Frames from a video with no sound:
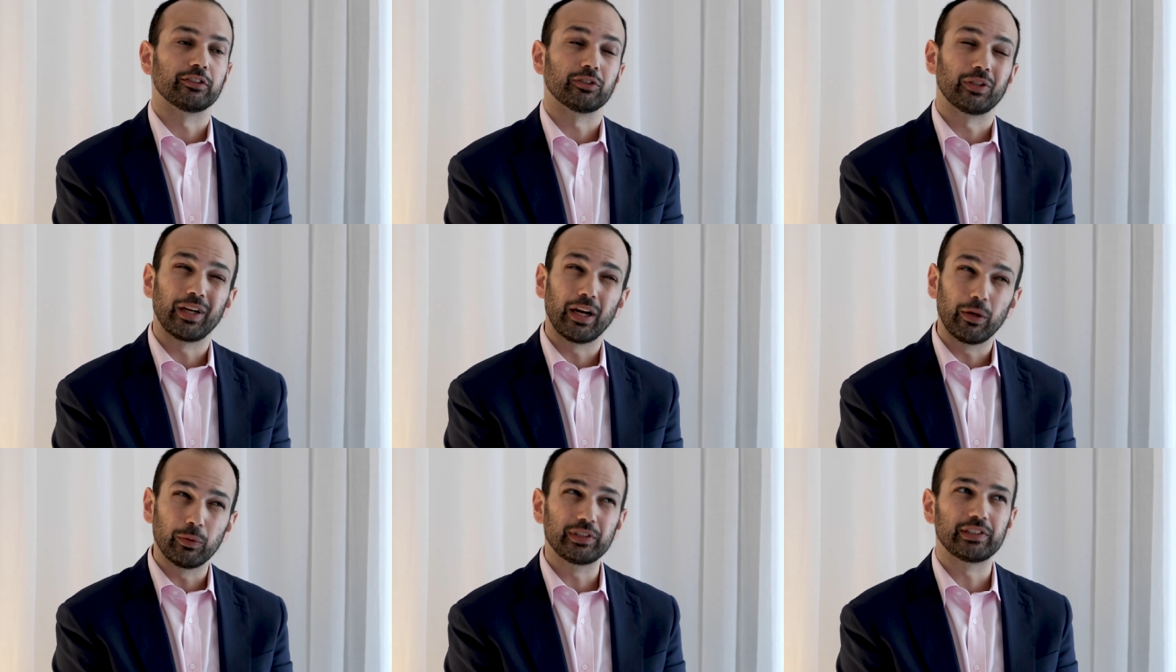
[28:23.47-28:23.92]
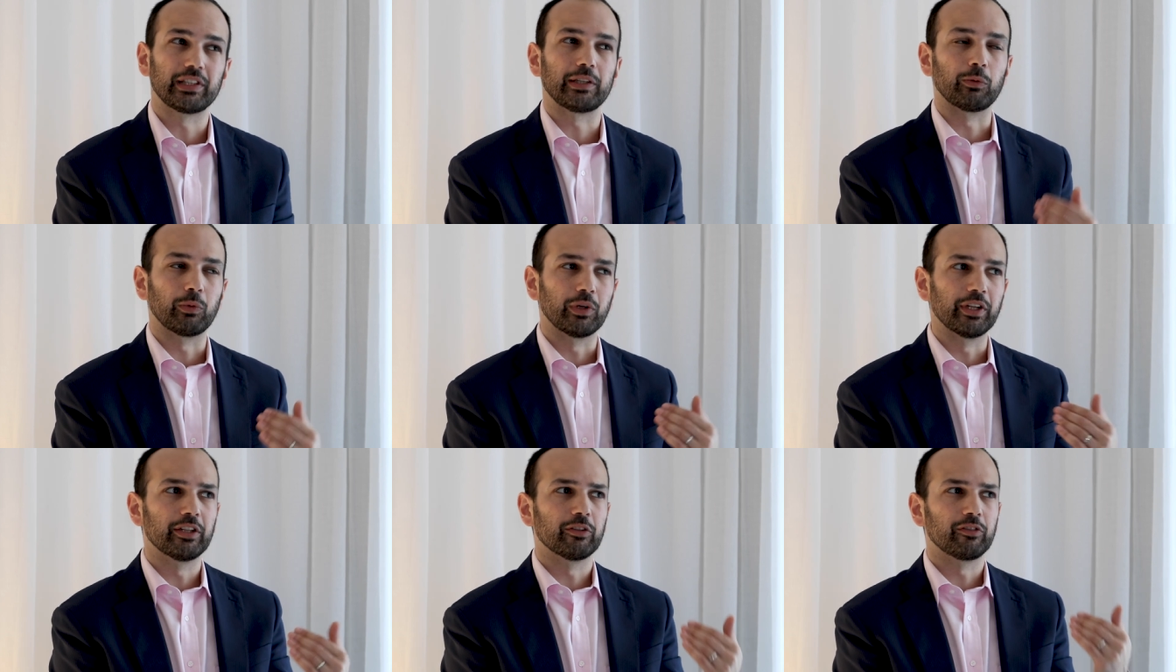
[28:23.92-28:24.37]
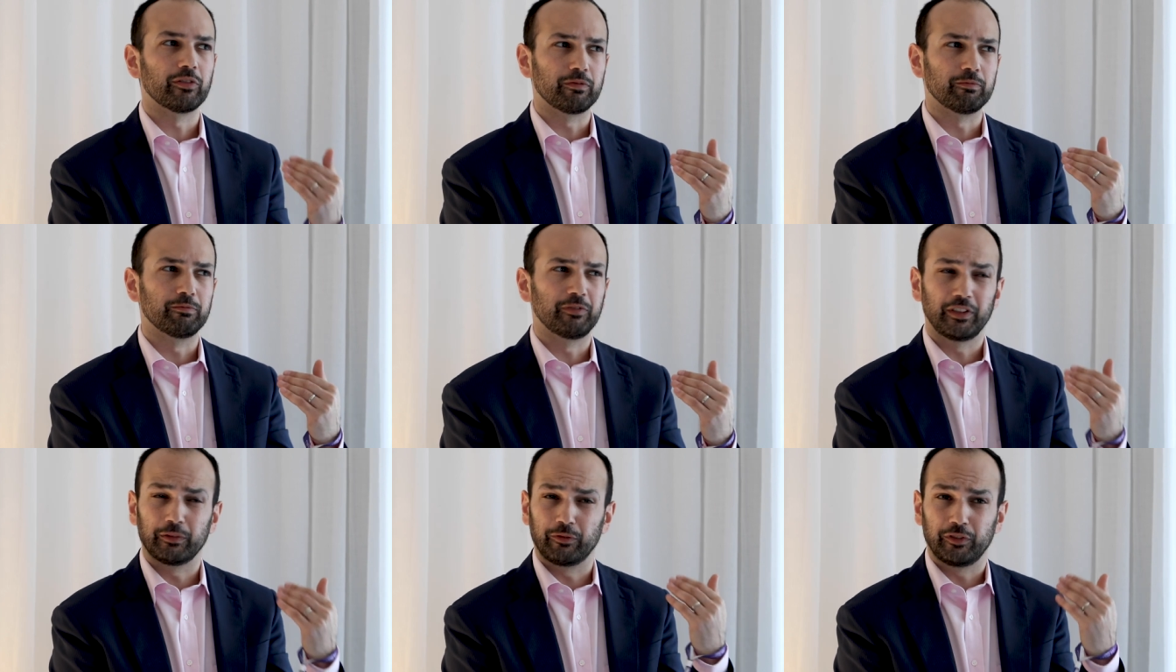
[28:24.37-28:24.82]
So I, I would say one
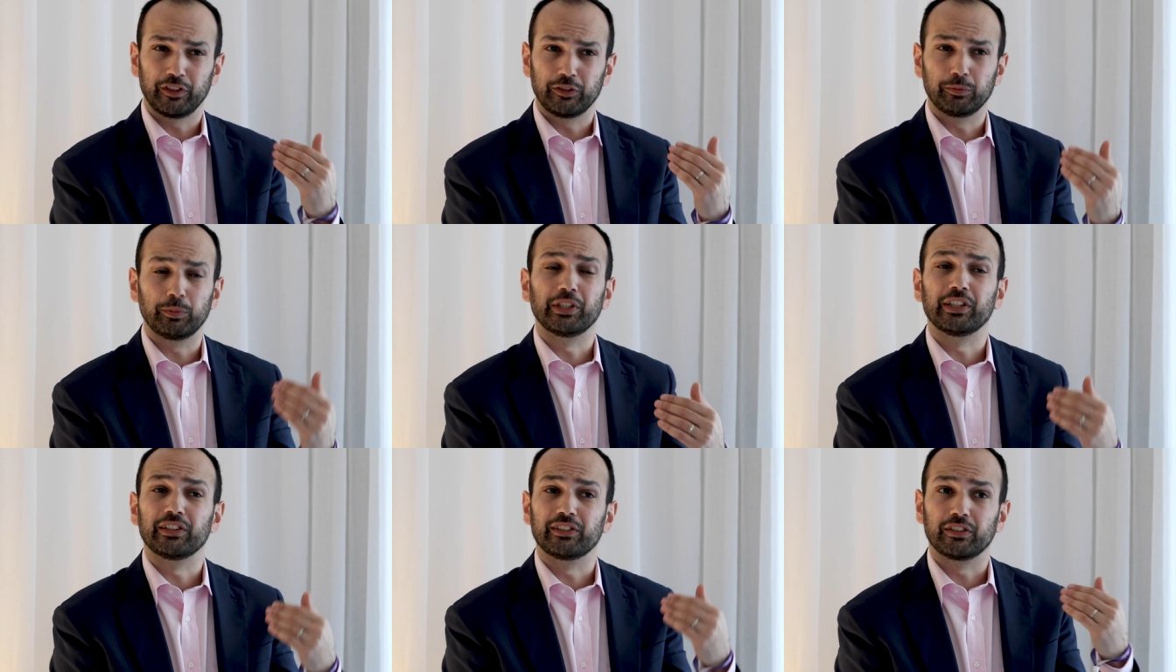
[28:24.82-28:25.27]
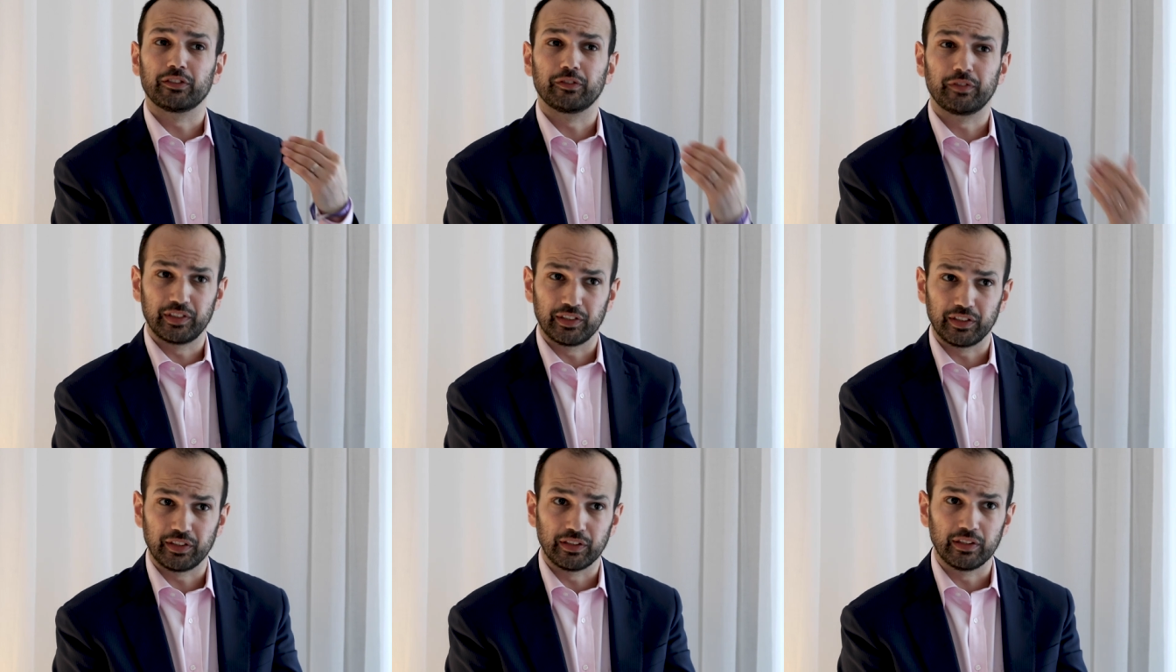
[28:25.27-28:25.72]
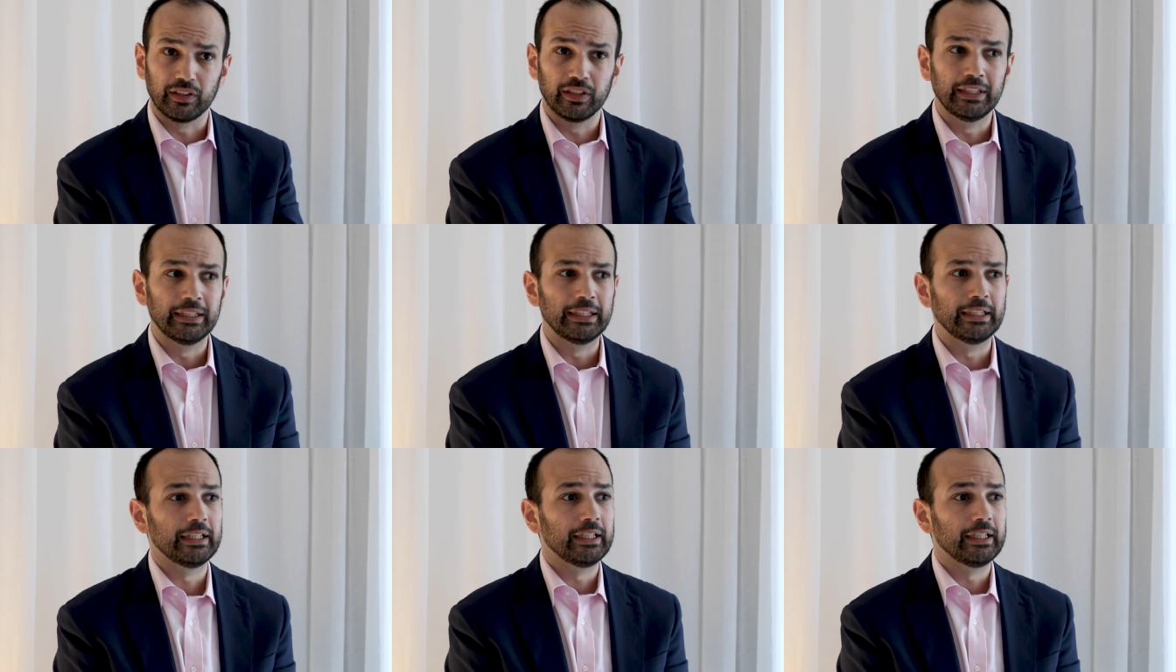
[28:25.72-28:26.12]
of the first barriers is physical.